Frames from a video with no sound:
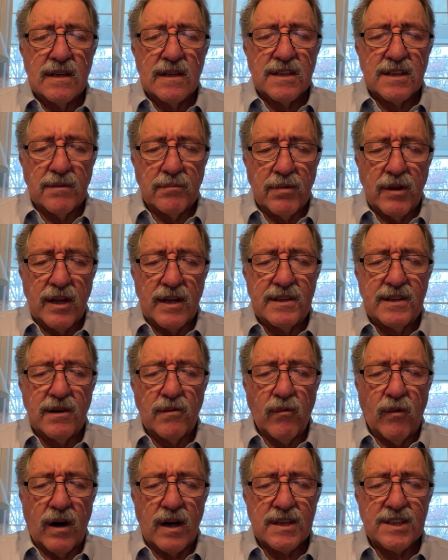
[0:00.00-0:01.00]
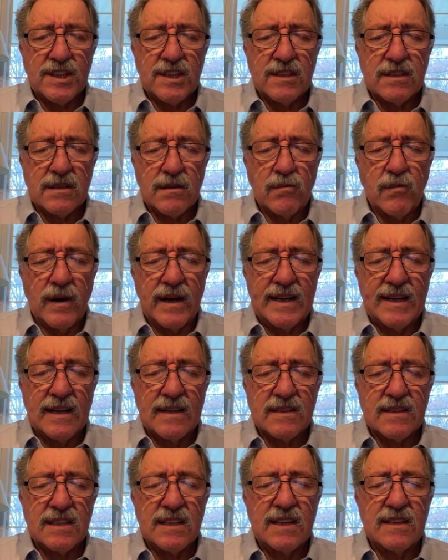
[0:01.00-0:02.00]
The blood that washes away our
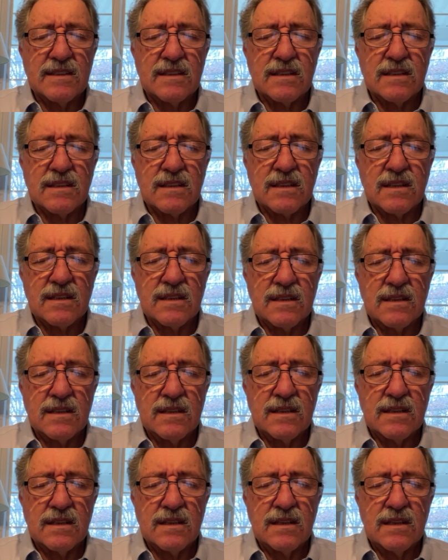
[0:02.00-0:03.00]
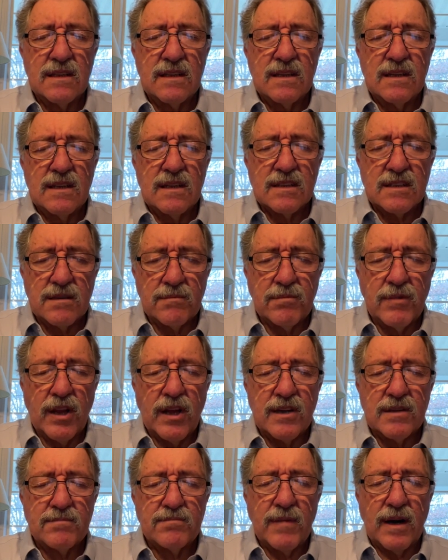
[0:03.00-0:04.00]
sins. The
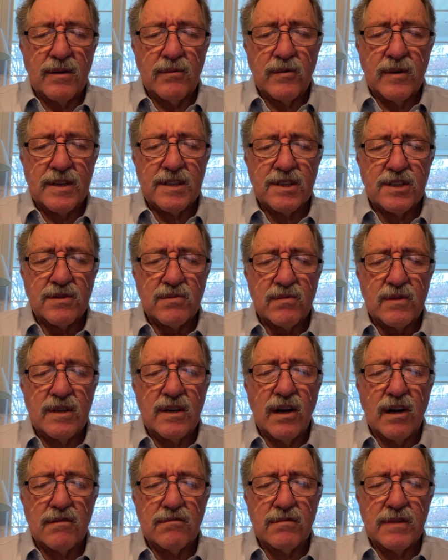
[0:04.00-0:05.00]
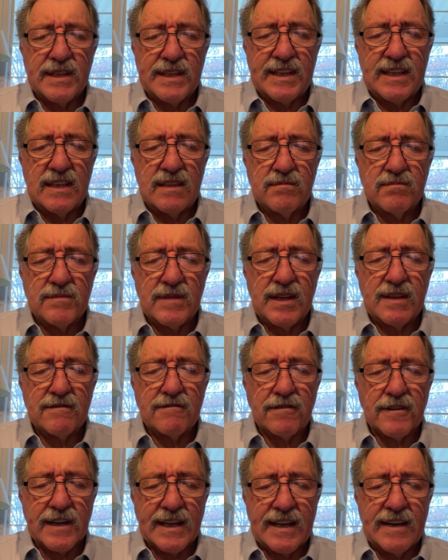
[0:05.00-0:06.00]
blood by which we are redeemed and
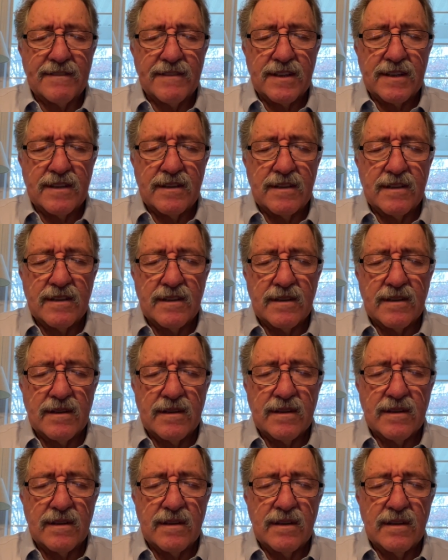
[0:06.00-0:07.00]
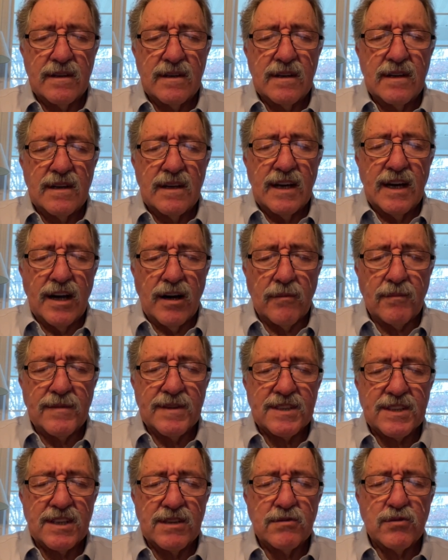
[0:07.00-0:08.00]
forgiven. Help
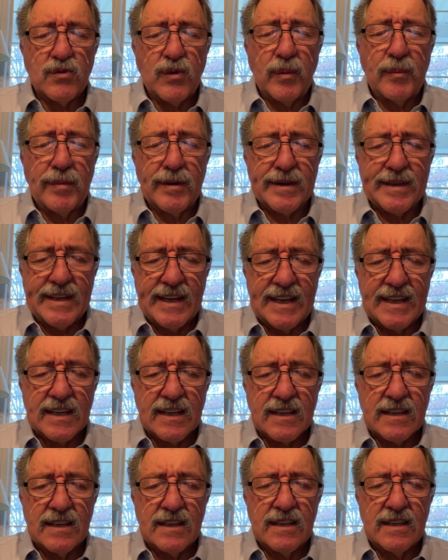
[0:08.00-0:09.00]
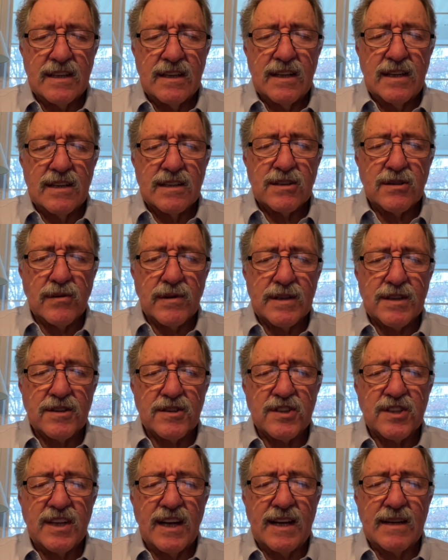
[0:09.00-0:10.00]
us as we partake to
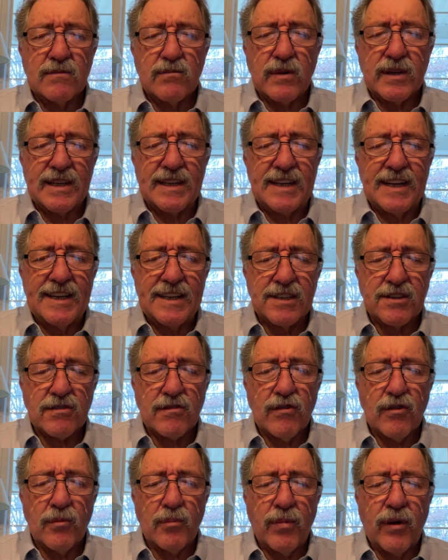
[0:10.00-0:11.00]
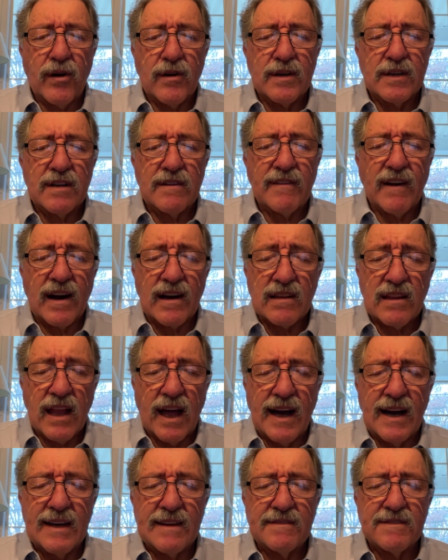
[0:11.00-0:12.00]
understand what an integral part of our
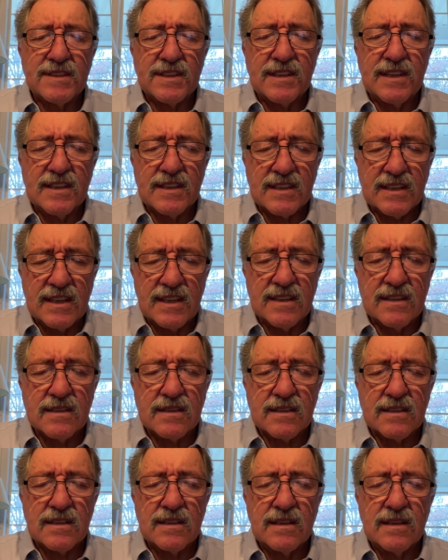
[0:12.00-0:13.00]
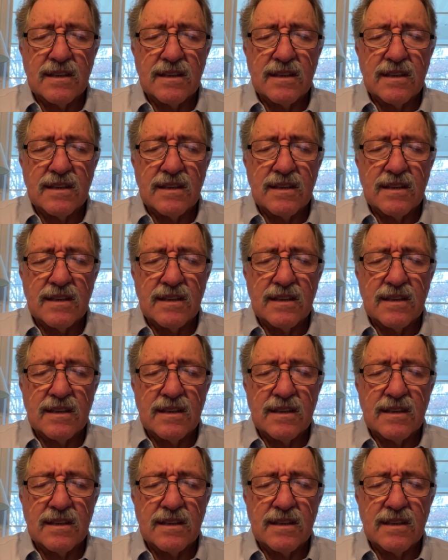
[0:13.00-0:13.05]
lives this is.